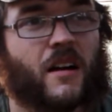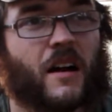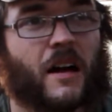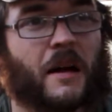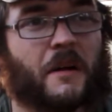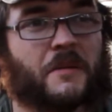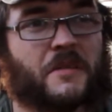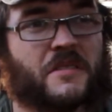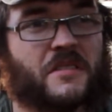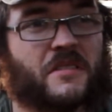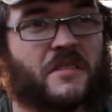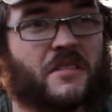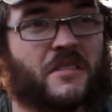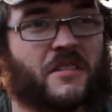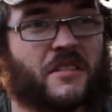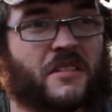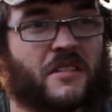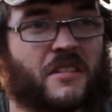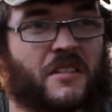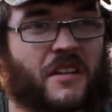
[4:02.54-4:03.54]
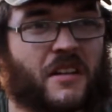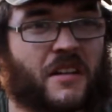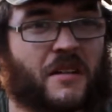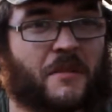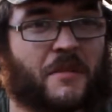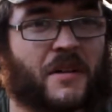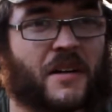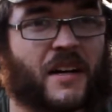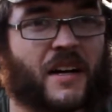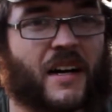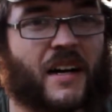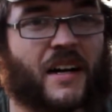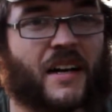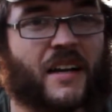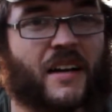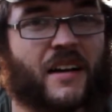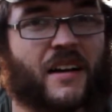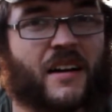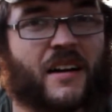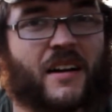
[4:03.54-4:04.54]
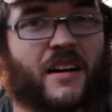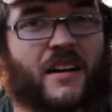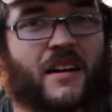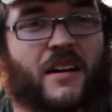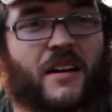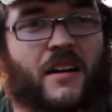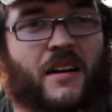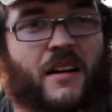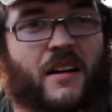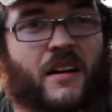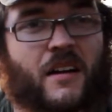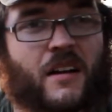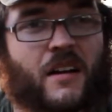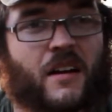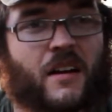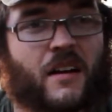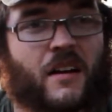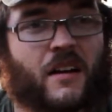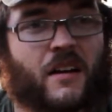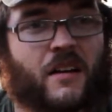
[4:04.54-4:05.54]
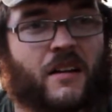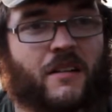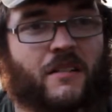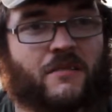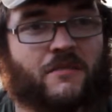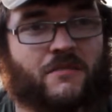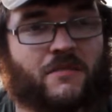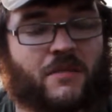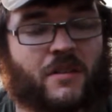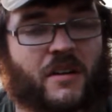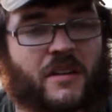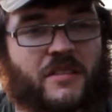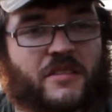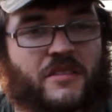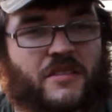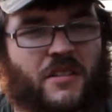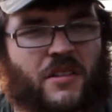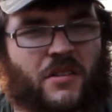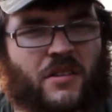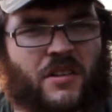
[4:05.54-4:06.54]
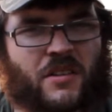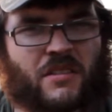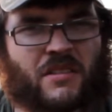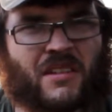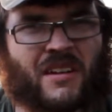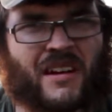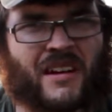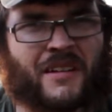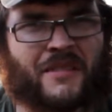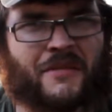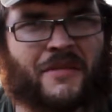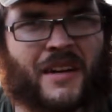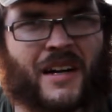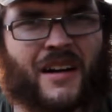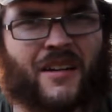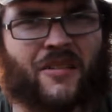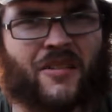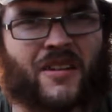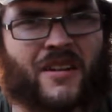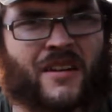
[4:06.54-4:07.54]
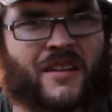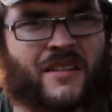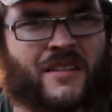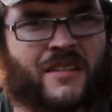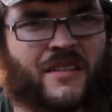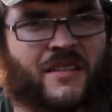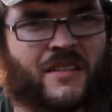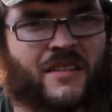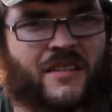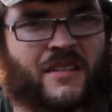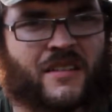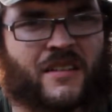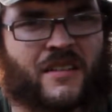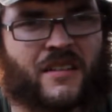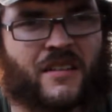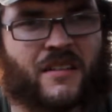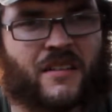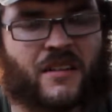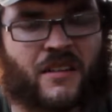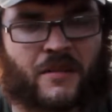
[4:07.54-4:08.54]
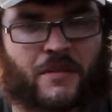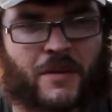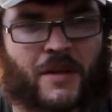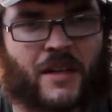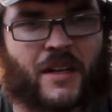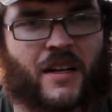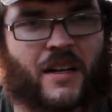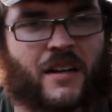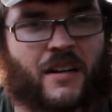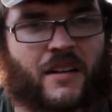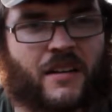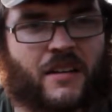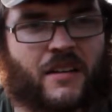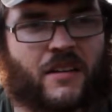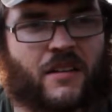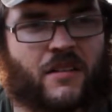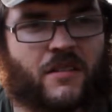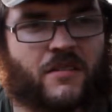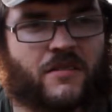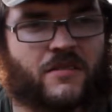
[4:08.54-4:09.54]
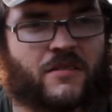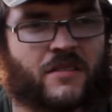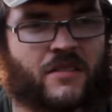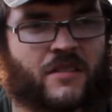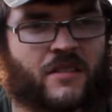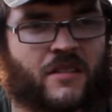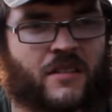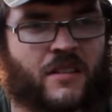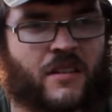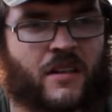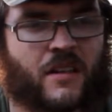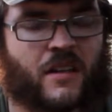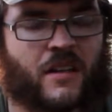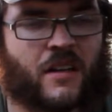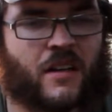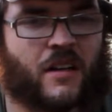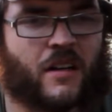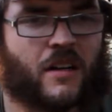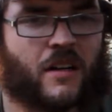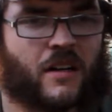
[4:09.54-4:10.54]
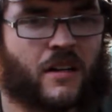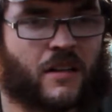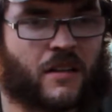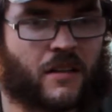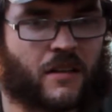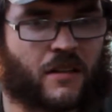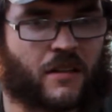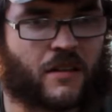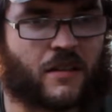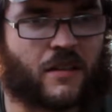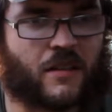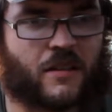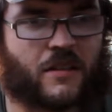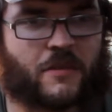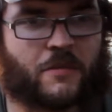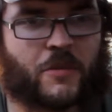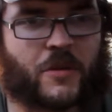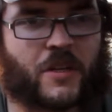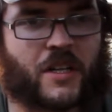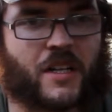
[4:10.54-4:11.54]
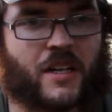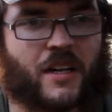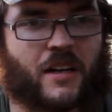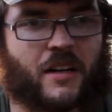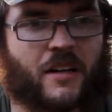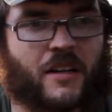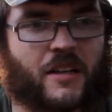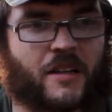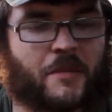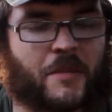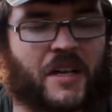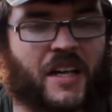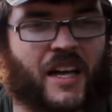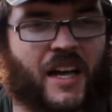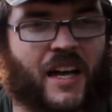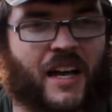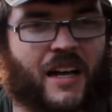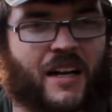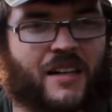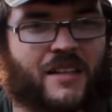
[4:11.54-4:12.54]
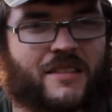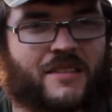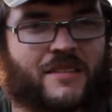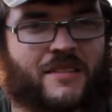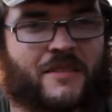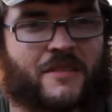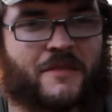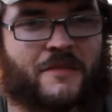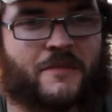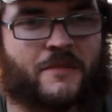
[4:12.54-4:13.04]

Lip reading: I was gonna buy Stoeger long Fowler. Looked pretty hard at those. Looked pretty hard at the Bacals.